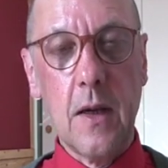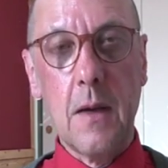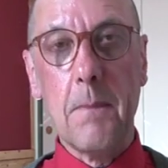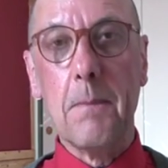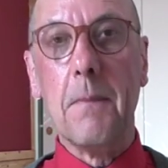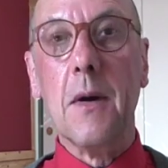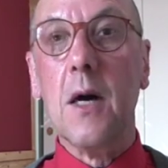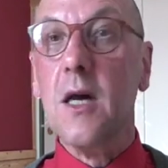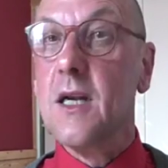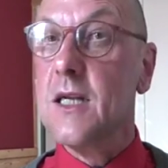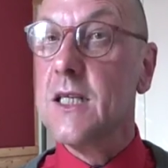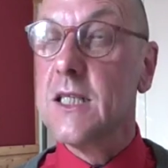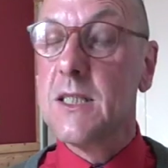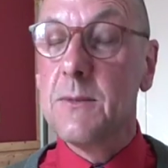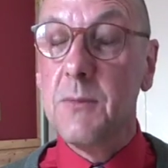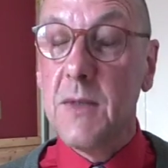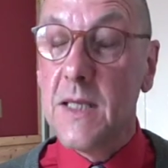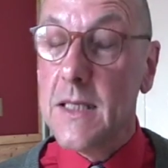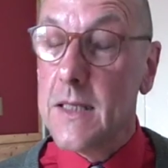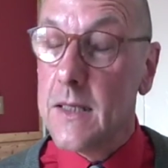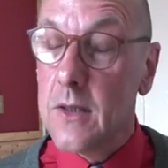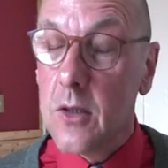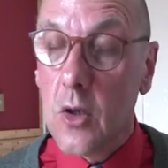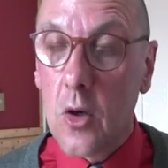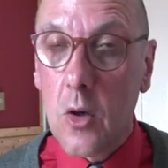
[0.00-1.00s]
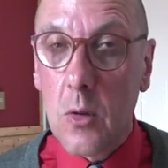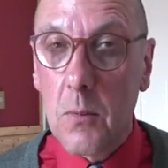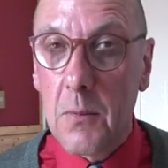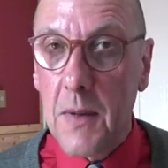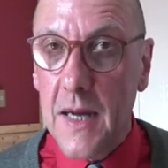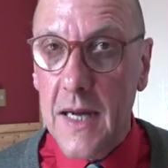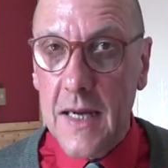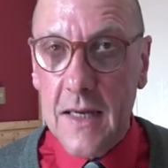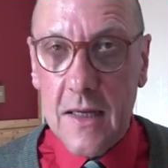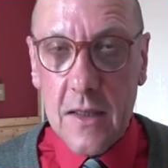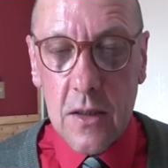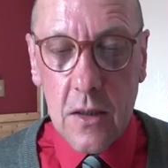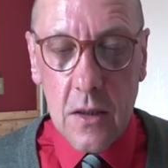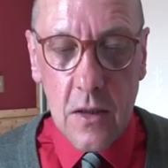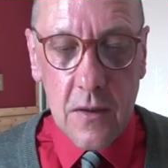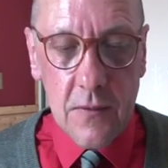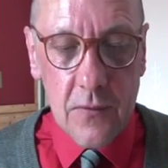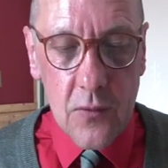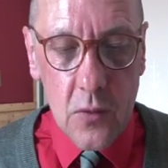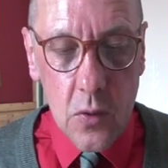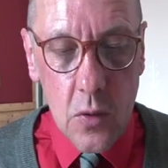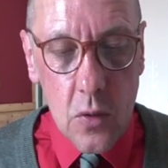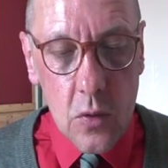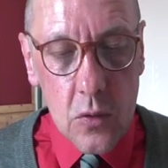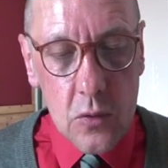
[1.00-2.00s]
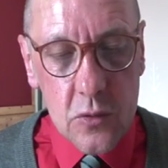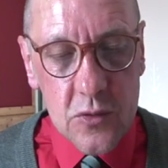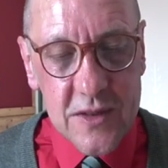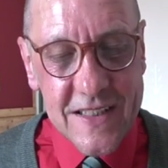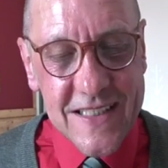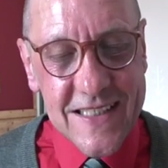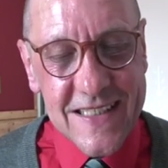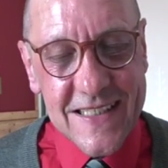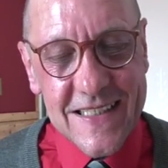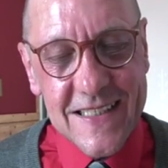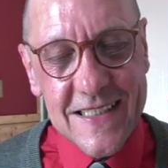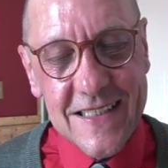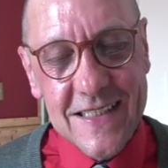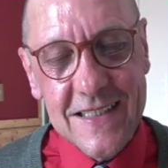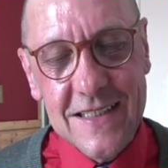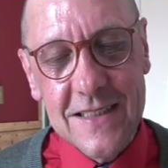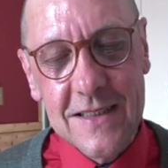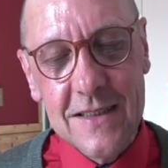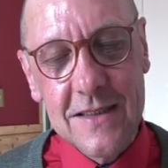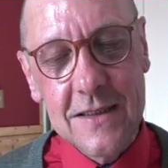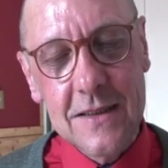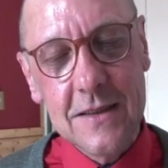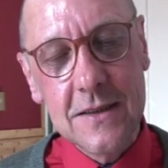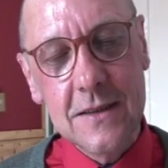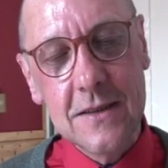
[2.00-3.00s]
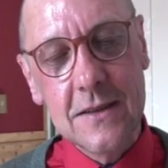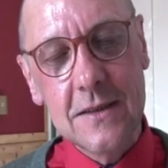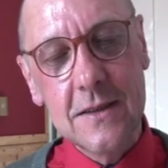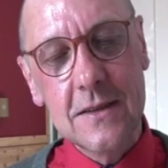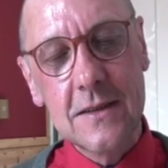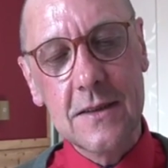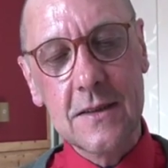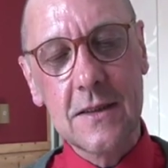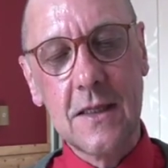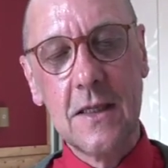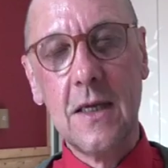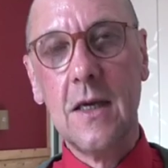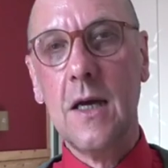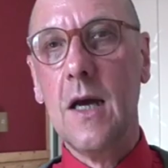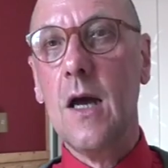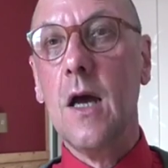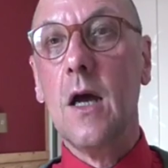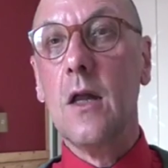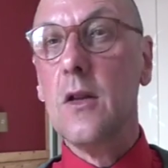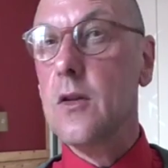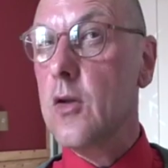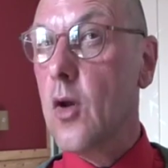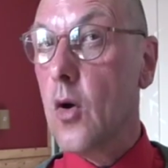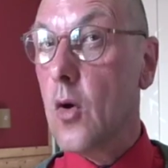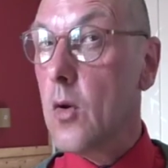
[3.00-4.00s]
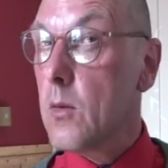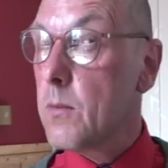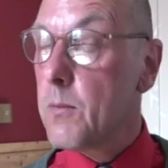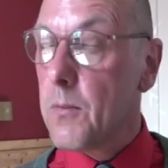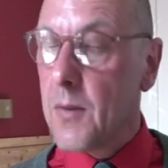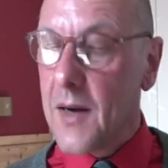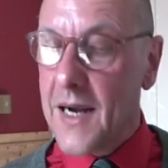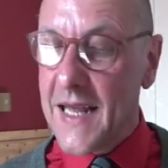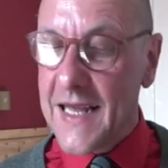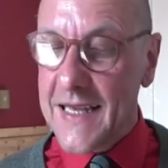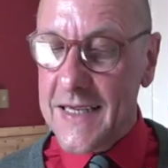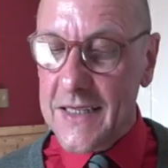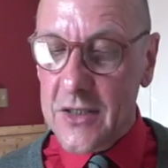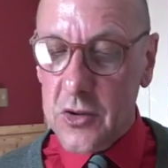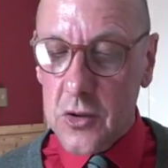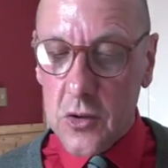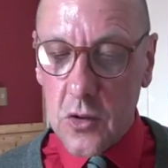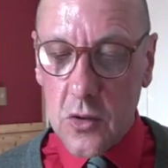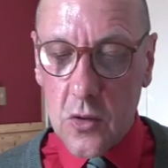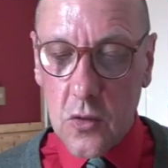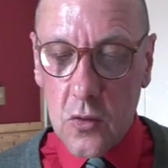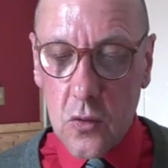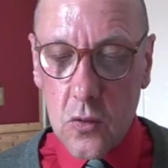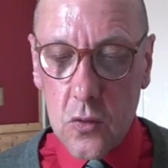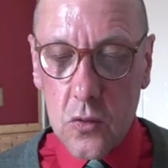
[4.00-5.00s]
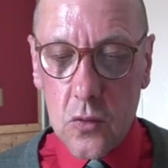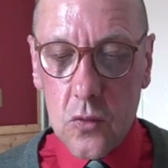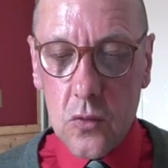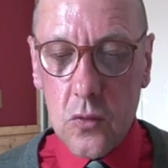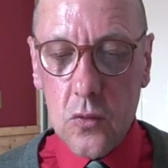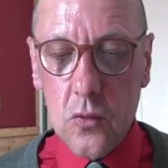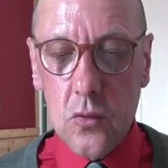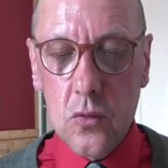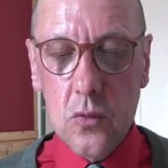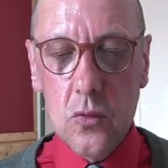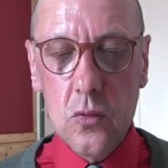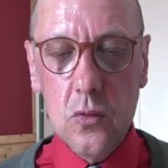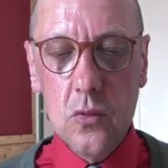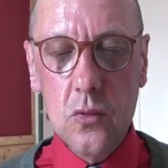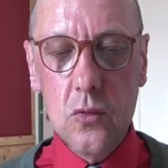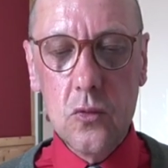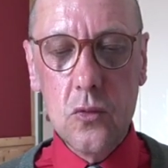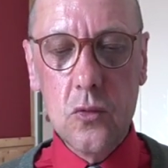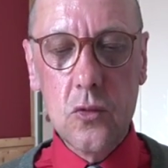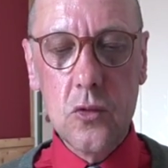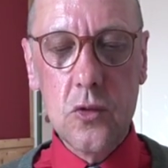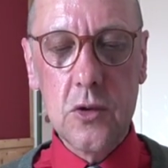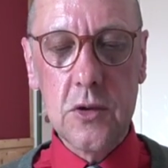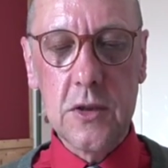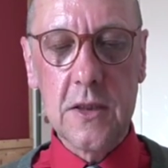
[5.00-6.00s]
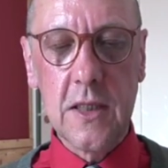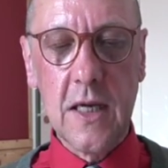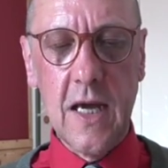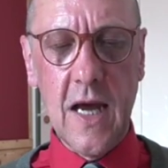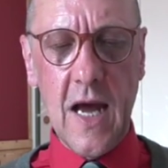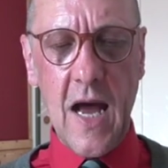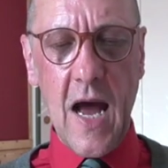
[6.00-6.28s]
But it's been no bed of roses, no pleasure cruise.